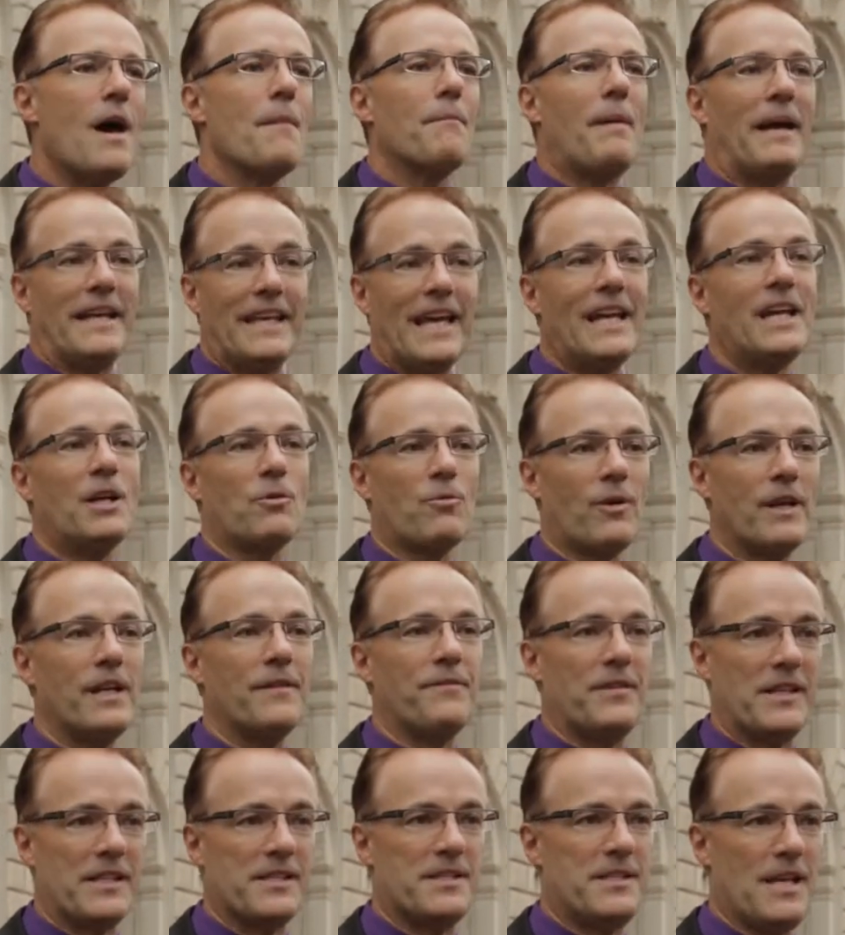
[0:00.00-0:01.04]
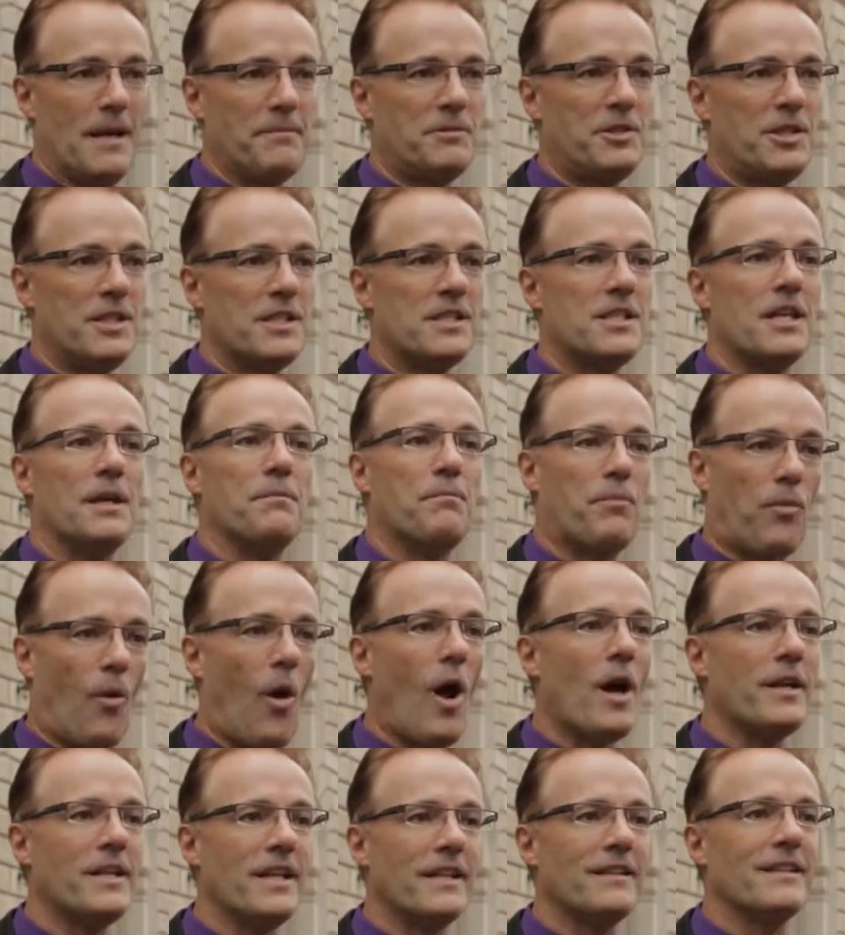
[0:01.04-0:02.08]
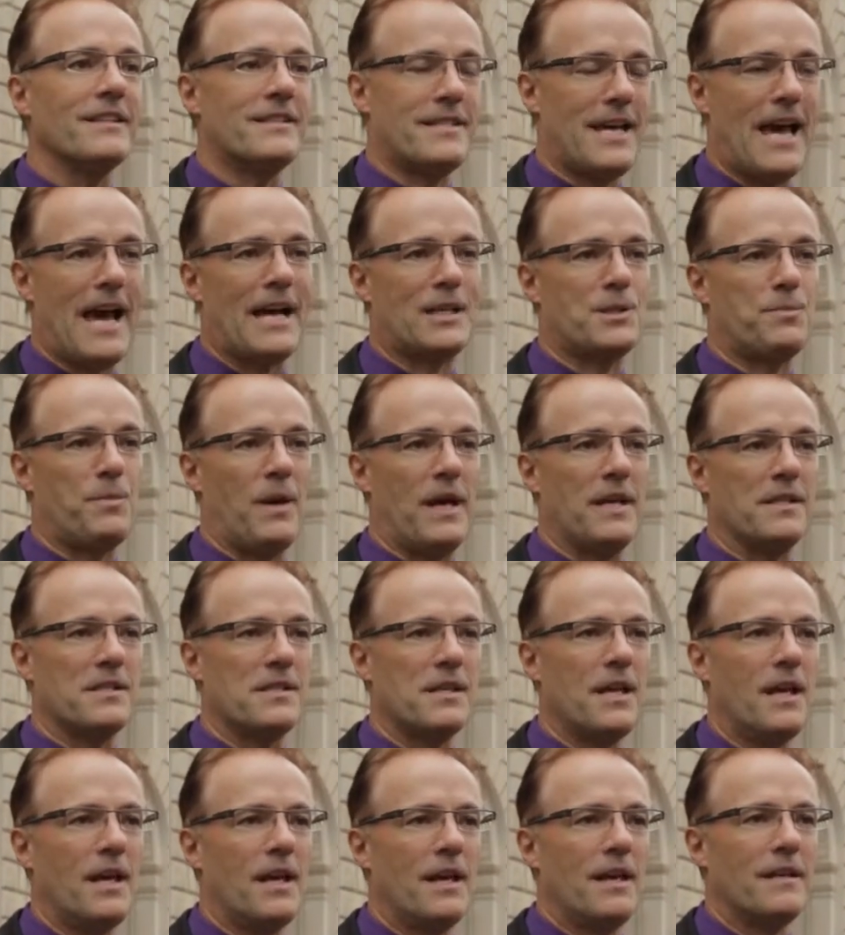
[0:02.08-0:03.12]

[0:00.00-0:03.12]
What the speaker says: by getting rid of exemptions and broadening the tax base.